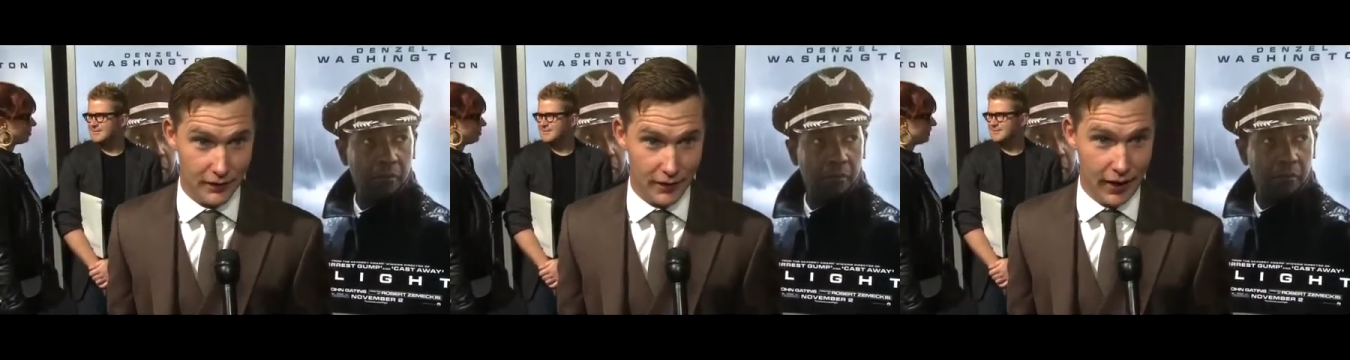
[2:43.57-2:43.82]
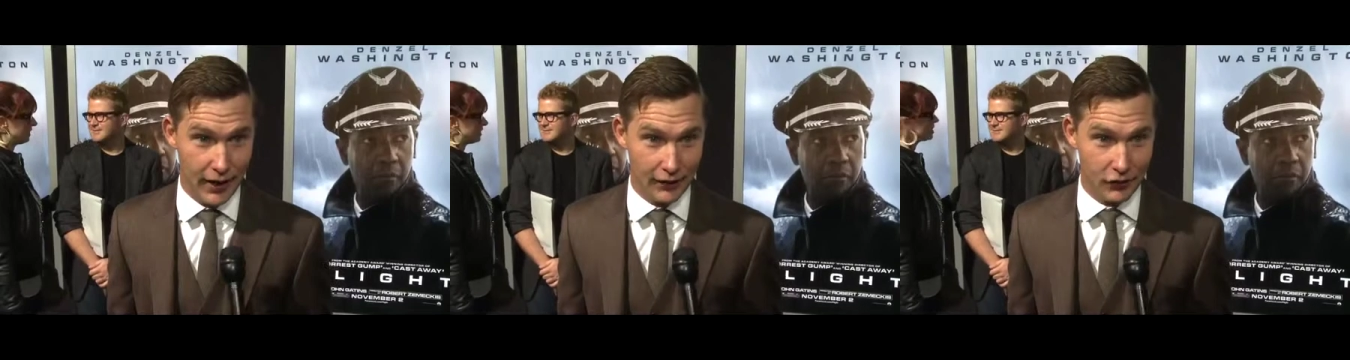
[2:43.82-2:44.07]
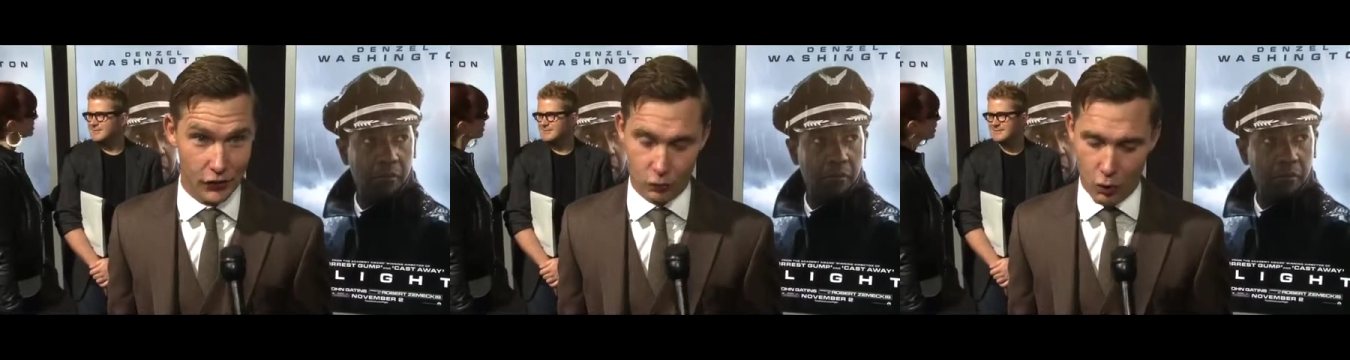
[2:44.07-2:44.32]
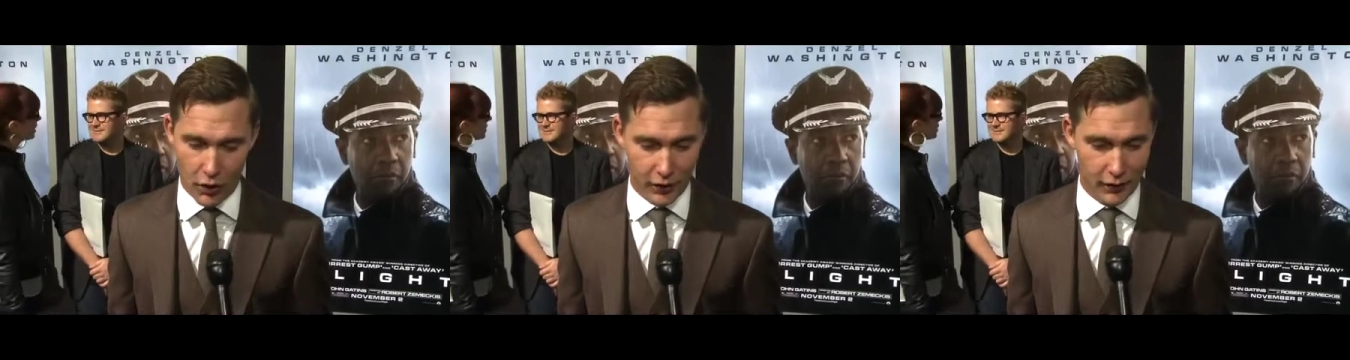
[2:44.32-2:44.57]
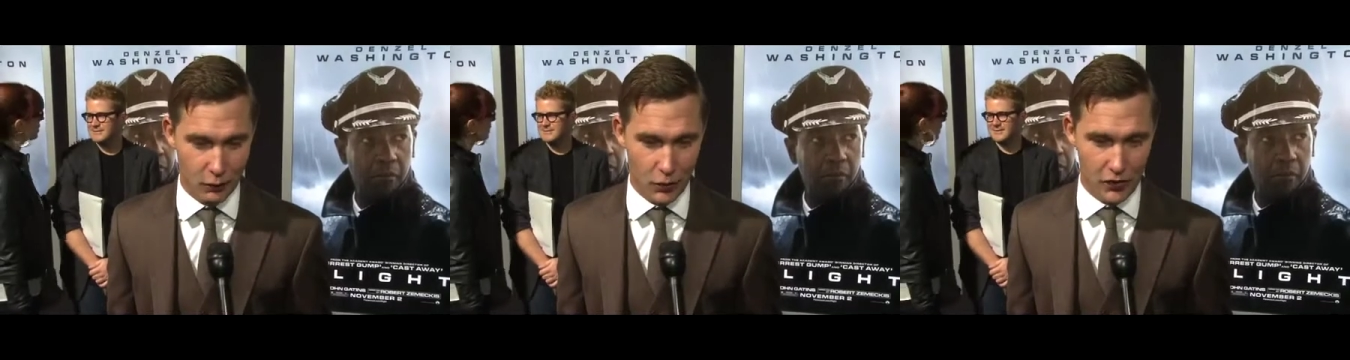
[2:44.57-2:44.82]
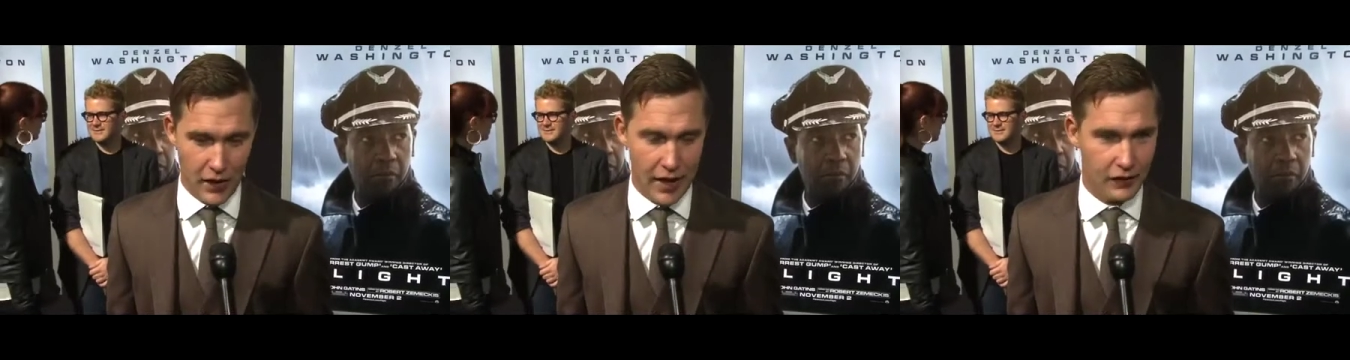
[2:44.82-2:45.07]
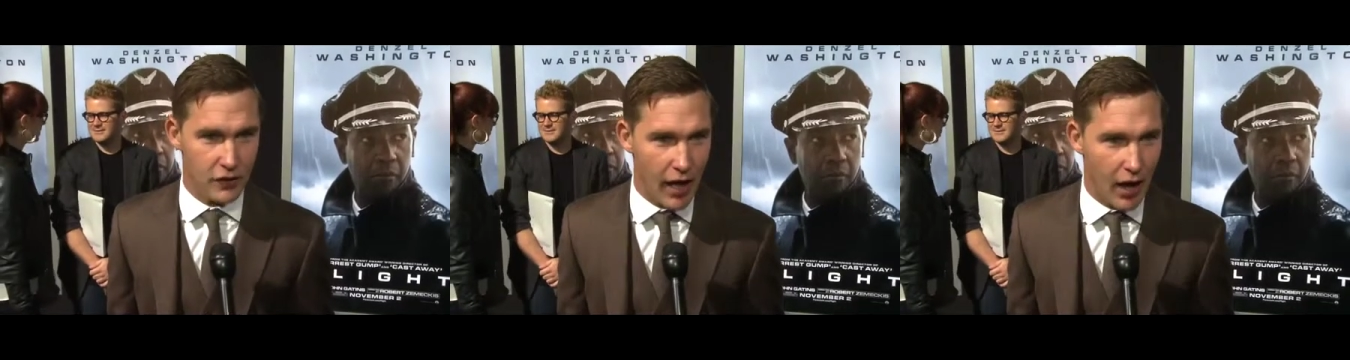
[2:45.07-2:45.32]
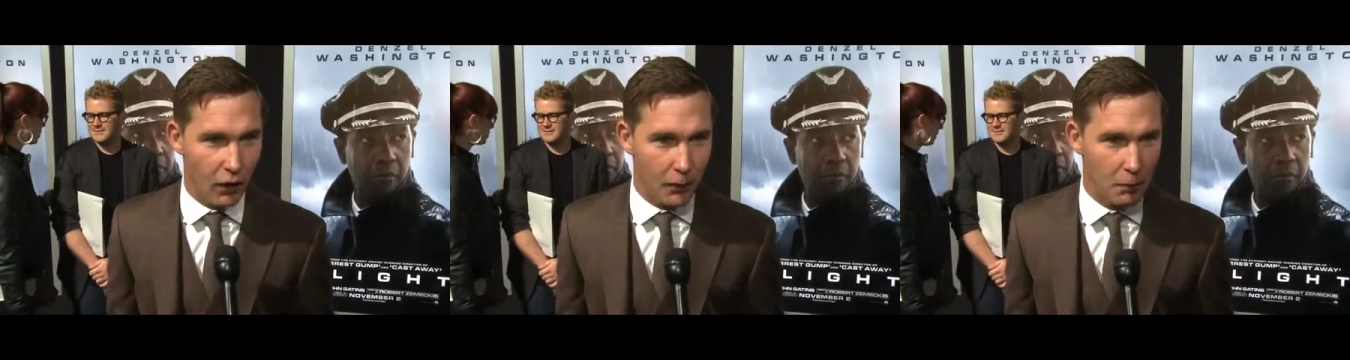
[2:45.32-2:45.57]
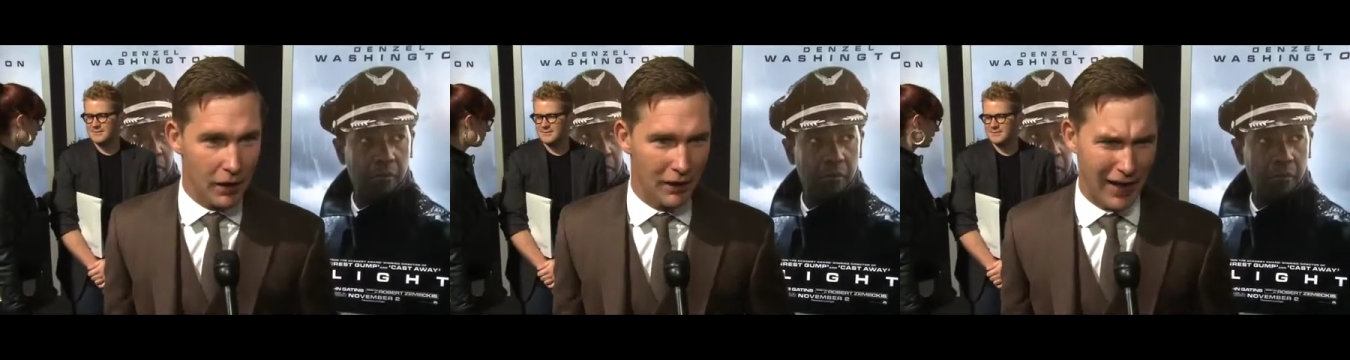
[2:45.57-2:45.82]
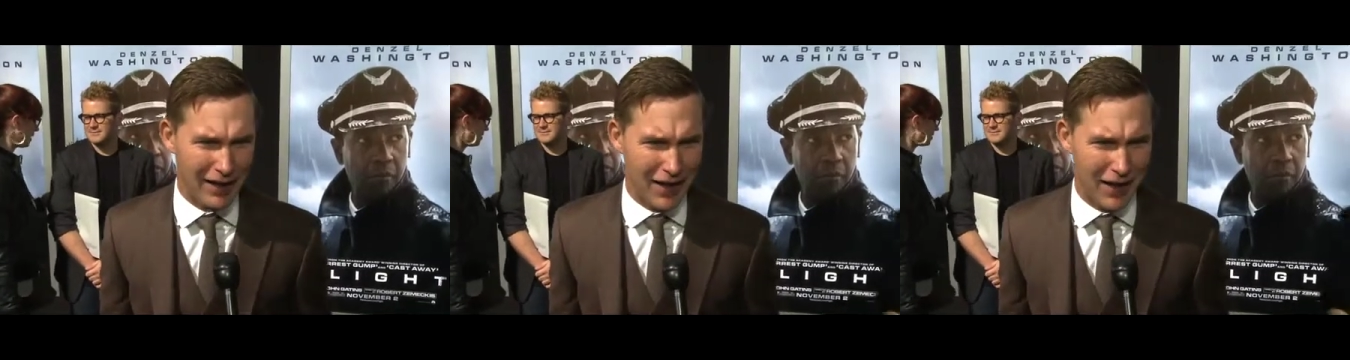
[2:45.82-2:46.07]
Speaker 1: And just working with Denzel and being in that